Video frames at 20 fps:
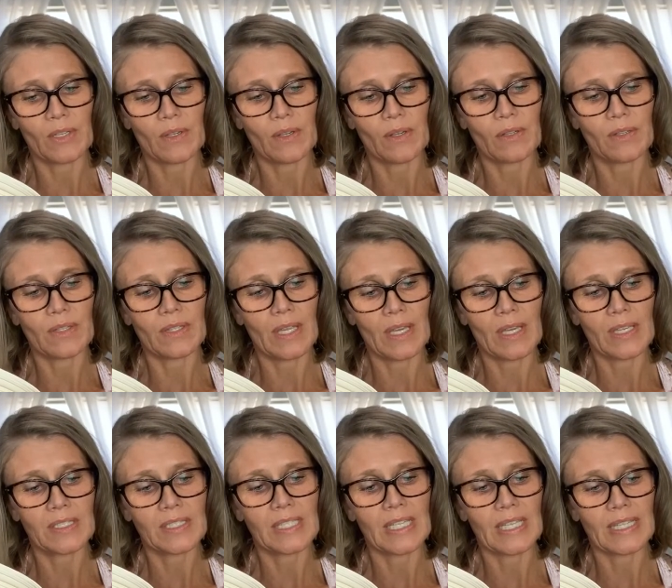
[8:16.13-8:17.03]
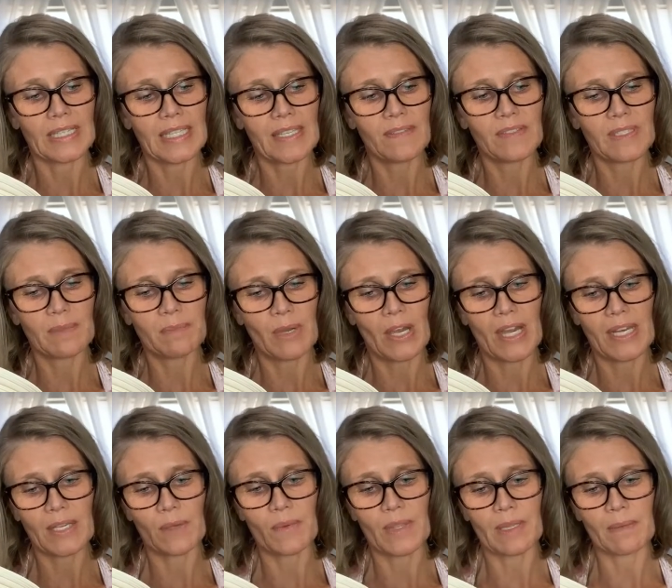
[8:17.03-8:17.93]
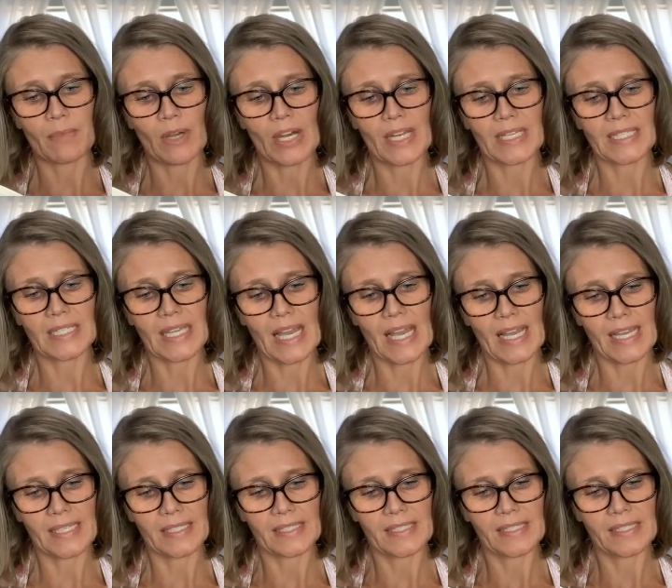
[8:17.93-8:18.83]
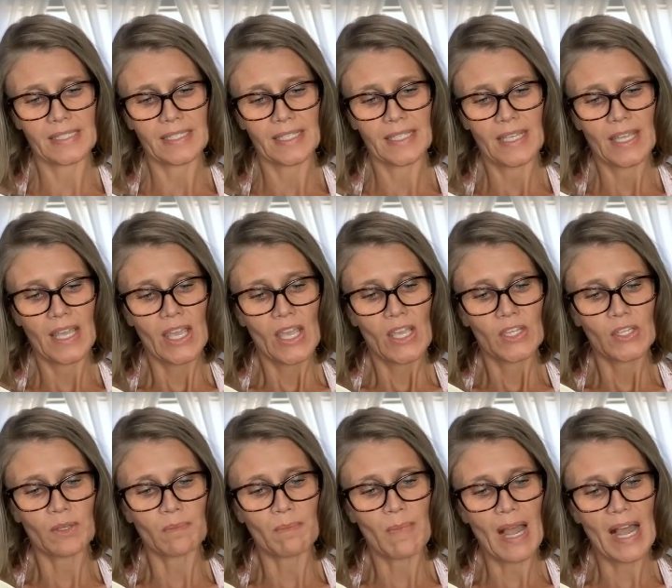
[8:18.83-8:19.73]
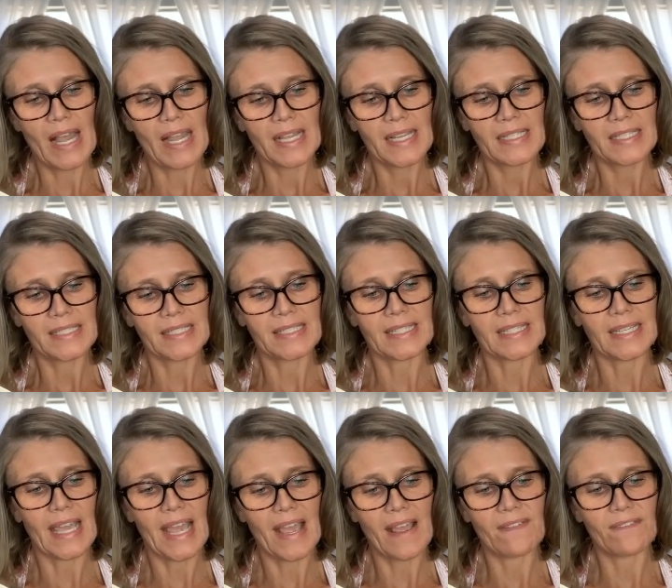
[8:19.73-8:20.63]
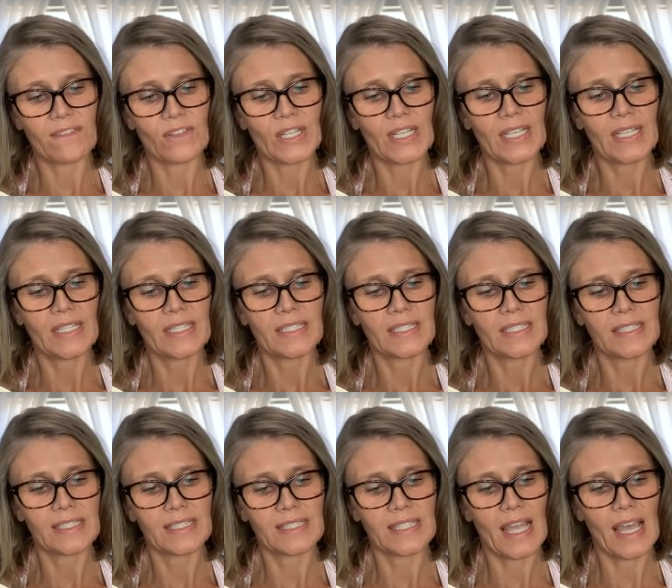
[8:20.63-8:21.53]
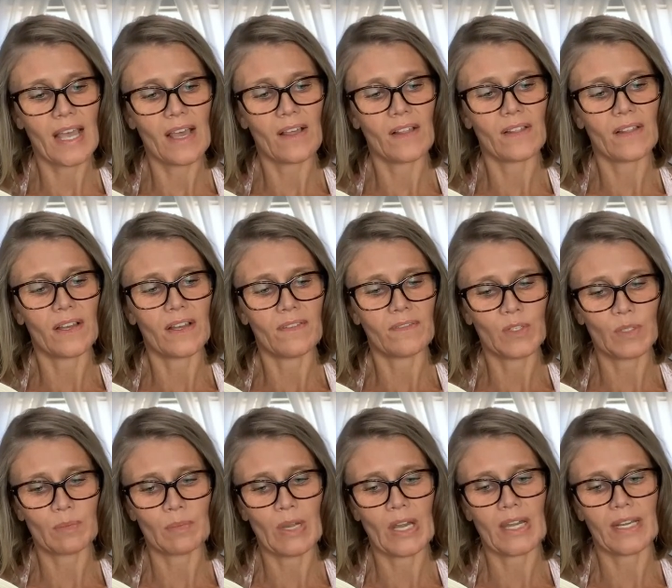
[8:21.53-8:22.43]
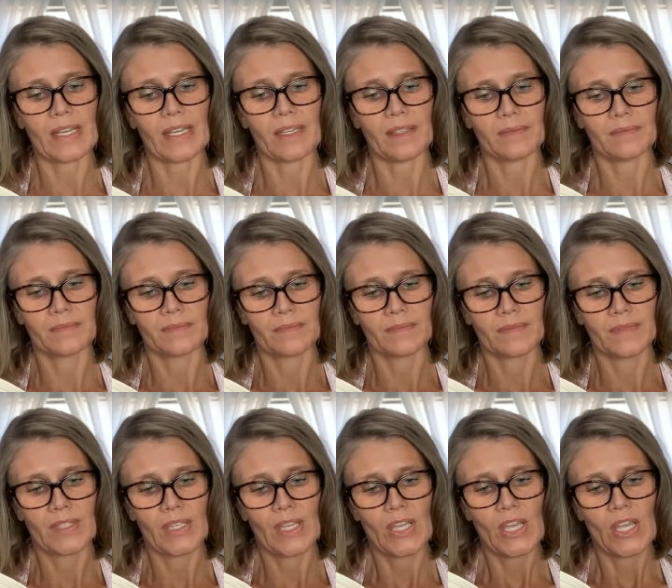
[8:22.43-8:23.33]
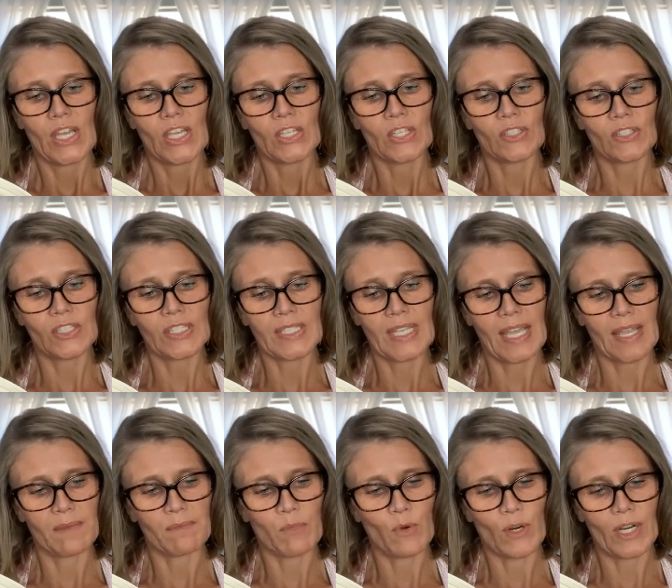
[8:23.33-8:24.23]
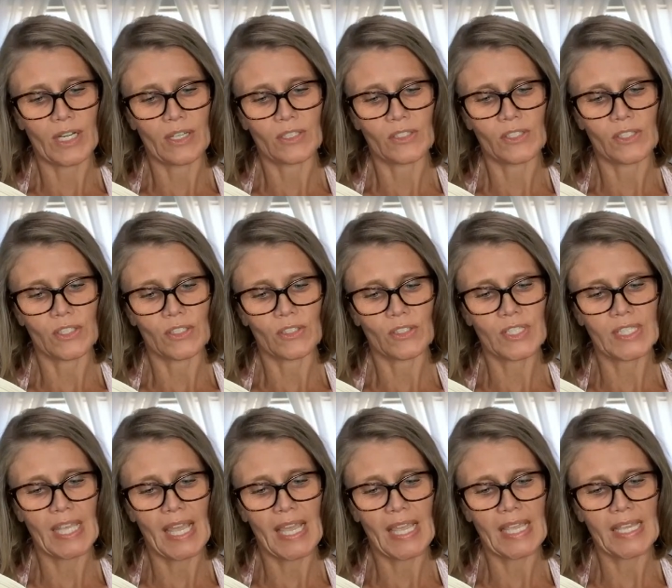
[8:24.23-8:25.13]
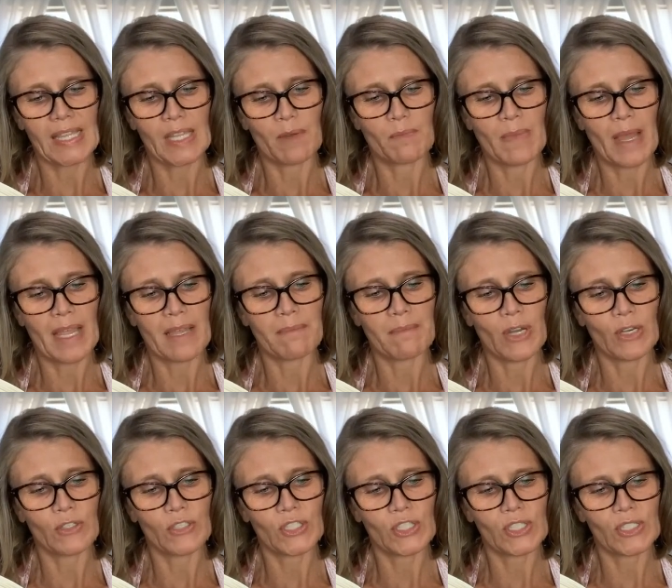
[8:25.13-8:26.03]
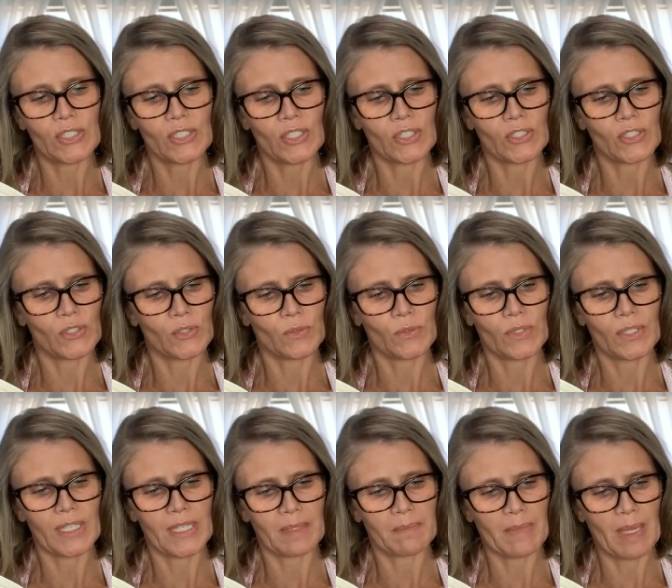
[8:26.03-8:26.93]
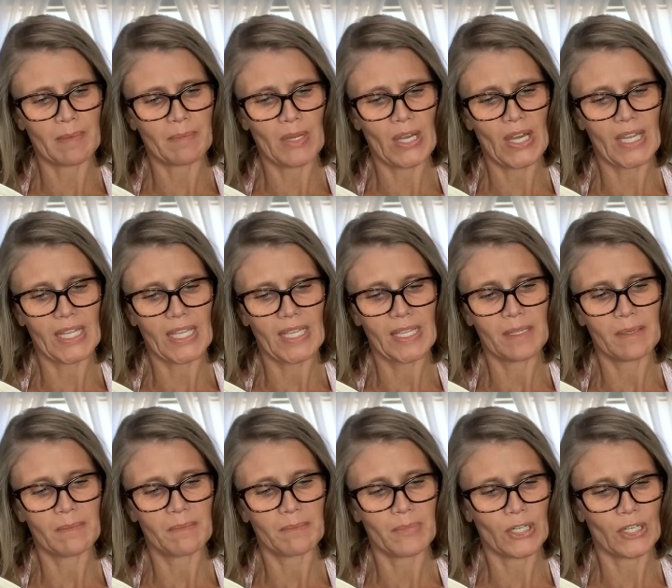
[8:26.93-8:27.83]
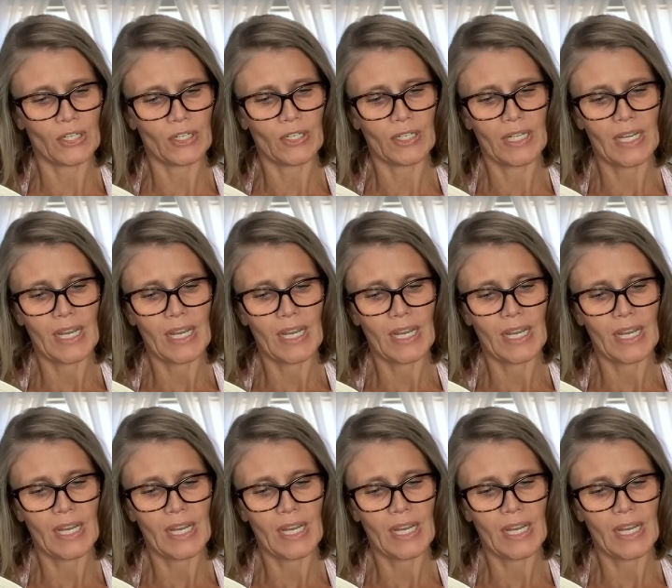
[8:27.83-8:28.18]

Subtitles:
that leaves the body when the body dies. Your mind is in every cell of your body. Moyers, you're saying that my emotions are stored in my body? Pert.